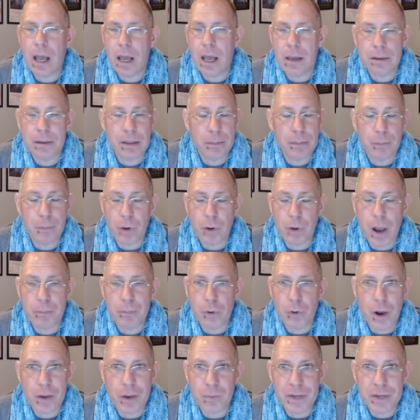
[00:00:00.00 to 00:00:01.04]
the
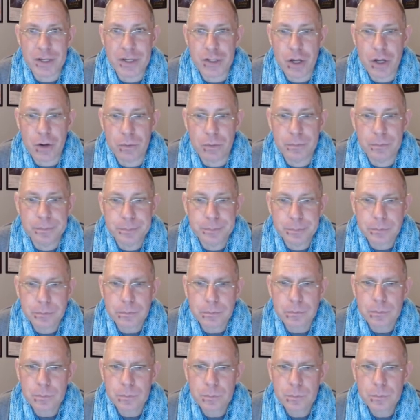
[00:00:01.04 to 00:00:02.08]
Broadway show.
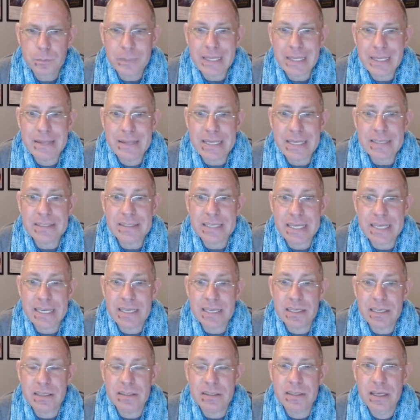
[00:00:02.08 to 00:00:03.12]
This
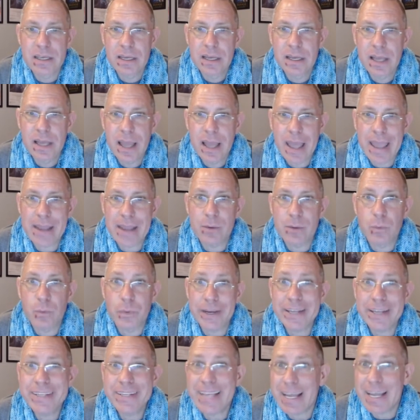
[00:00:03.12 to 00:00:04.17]
is a
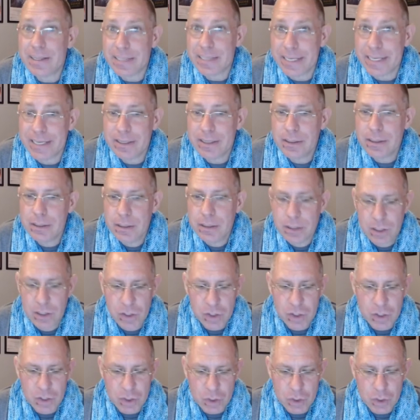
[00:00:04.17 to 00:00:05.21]
retelling
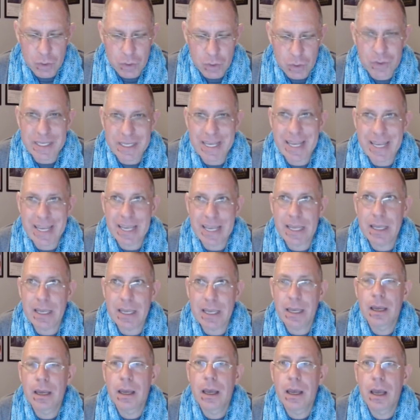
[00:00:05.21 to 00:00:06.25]
using
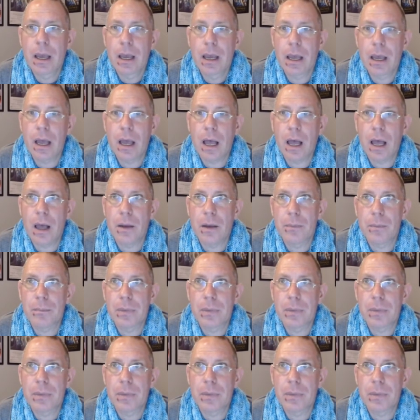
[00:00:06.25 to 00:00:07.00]
um,